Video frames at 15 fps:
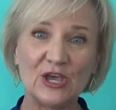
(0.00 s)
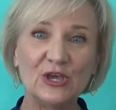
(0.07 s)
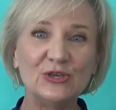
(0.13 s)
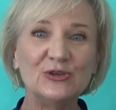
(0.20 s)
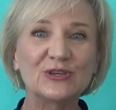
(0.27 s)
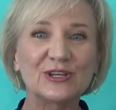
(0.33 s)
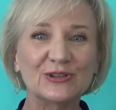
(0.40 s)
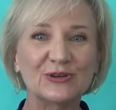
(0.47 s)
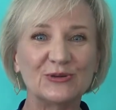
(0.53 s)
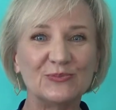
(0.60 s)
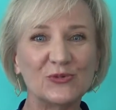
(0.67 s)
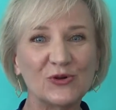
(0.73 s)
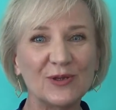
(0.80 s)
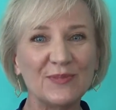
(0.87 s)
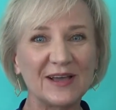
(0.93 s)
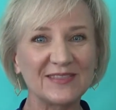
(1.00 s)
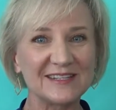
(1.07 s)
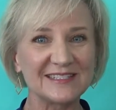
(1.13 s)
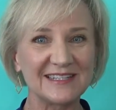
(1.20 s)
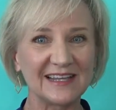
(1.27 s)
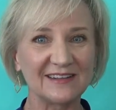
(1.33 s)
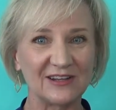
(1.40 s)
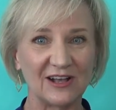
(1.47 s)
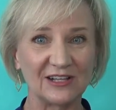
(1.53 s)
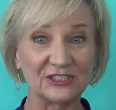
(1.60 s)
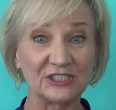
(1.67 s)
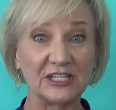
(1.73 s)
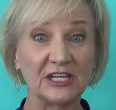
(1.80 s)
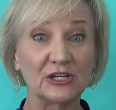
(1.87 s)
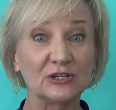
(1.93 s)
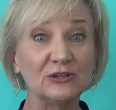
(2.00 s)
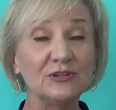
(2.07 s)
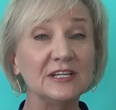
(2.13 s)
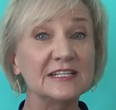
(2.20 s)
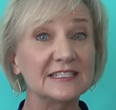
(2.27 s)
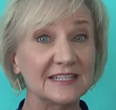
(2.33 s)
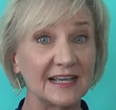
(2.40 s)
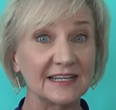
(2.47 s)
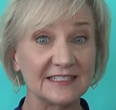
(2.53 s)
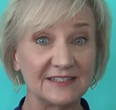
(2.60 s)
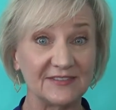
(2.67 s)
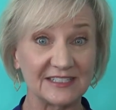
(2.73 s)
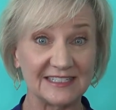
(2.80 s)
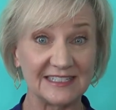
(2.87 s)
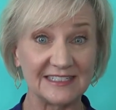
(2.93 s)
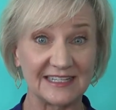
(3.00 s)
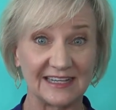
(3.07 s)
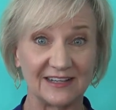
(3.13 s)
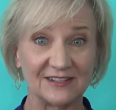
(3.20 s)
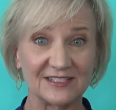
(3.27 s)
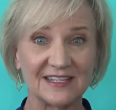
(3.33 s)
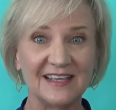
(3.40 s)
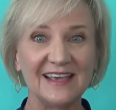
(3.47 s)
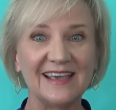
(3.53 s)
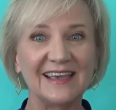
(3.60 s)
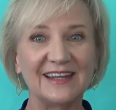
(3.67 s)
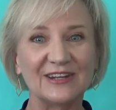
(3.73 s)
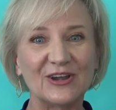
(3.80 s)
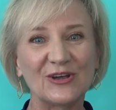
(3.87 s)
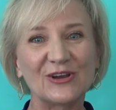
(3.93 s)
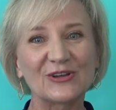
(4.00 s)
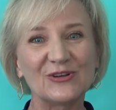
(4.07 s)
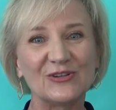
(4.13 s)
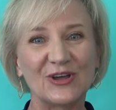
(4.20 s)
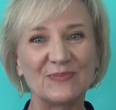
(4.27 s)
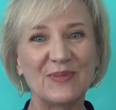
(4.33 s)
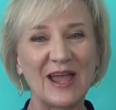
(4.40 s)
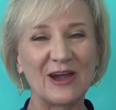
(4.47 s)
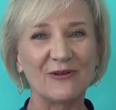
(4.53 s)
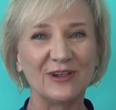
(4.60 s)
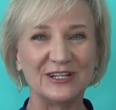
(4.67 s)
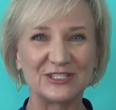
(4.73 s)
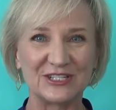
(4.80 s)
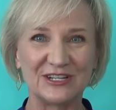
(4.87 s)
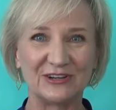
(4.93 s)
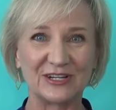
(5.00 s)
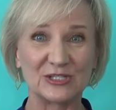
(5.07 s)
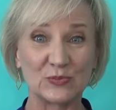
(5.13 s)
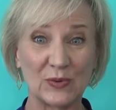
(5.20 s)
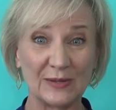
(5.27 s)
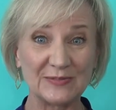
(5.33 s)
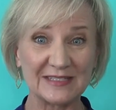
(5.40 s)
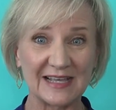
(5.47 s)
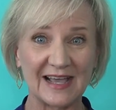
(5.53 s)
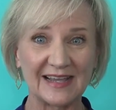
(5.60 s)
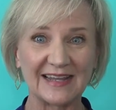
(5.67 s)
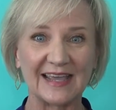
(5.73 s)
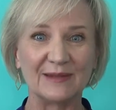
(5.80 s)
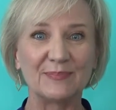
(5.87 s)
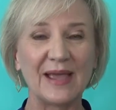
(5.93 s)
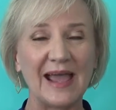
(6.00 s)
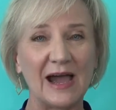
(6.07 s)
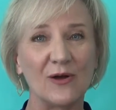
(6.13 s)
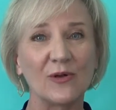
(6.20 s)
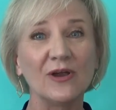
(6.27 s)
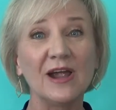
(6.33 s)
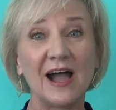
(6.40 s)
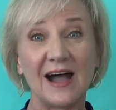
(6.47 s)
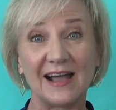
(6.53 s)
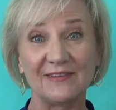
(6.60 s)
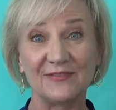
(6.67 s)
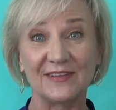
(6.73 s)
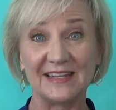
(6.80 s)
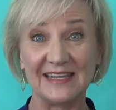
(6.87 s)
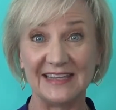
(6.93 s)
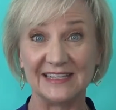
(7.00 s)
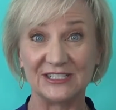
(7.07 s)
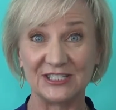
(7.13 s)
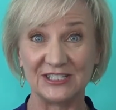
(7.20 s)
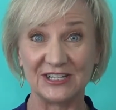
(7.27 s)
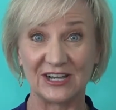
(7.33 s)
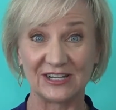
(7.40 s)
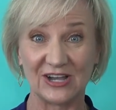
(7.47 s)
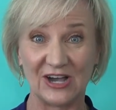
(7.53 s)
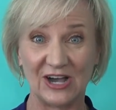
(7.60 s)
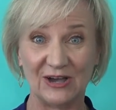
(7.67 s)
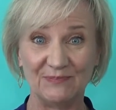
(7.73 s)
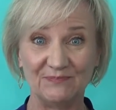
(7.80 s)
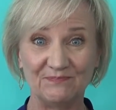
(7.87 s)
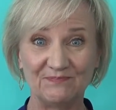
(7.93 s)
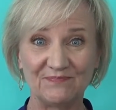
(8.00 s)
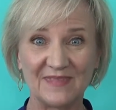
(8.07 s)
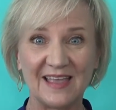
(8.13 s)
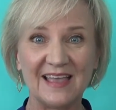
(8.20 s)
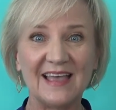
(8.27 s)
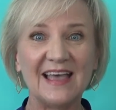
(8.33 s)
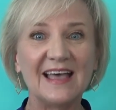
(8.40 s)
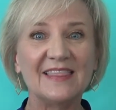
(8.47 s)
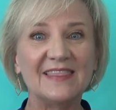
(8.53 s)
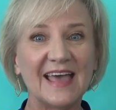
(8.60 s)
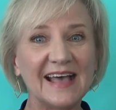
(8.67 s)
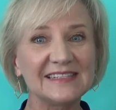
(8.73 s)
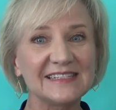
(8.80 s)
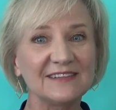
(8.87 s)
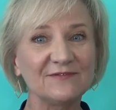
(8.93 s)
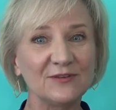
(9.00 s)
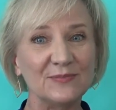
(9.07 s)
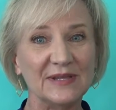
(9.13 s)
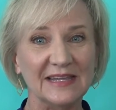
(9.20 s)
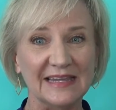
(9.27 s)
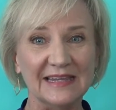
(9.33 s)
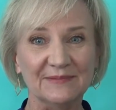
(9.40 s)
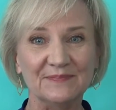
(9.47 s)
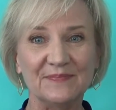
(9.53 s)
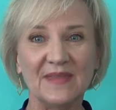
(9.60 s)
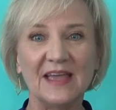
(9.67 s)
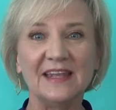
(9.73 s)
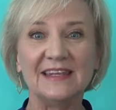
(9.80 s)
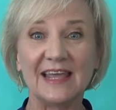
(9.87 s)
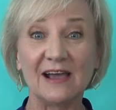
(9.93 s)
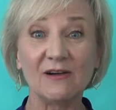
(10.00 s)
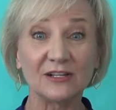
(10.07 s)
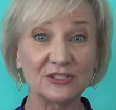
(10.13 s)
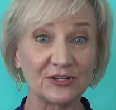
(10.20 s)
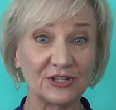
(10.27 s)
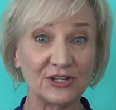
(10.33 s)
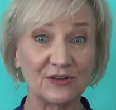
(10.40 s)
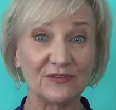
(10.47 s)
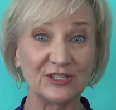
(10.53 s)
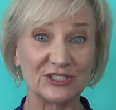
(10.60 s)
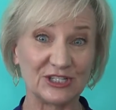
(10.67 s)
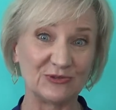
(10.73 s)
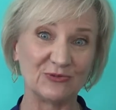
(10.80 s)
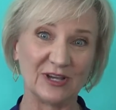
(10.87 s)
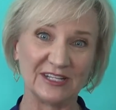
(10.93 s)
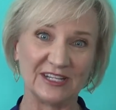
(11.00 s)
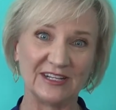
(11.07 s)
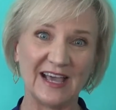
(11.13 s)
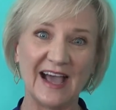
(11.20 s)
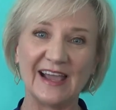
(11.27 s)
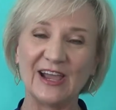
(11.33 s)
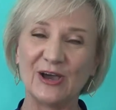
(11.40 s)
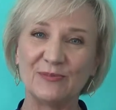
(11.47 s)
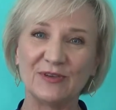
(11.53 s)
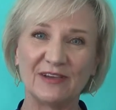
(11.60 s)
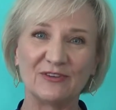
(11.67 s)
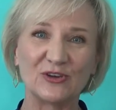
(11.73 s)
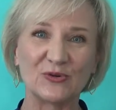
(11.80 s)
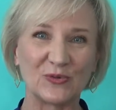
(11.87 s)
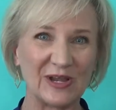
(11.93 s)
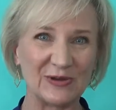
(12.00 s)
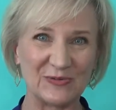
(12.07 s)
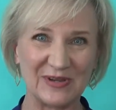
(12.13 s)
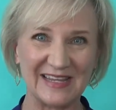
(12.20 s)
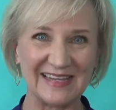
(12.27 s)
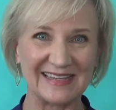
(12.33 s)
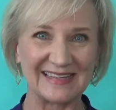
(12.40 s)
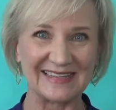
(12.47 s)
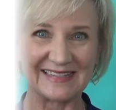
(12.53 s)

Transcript: You can learn more about this technology, including scientific details, in an article on Power Engineering's website at power-eng.com. That's it for me. Now I'll turn it over to Jen Runyon. I hope you have a great week.